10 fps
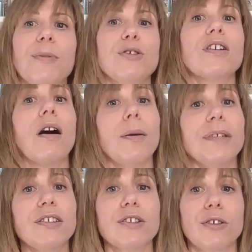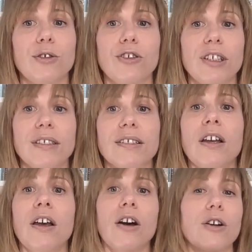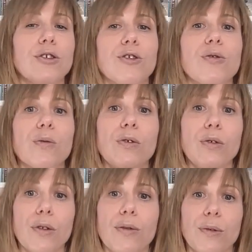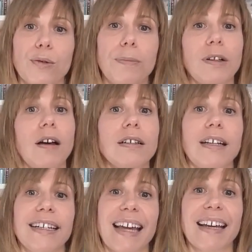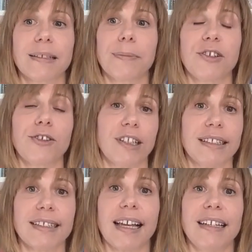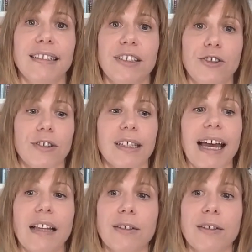The most common solutions are scroll through blog like exhibitions and digital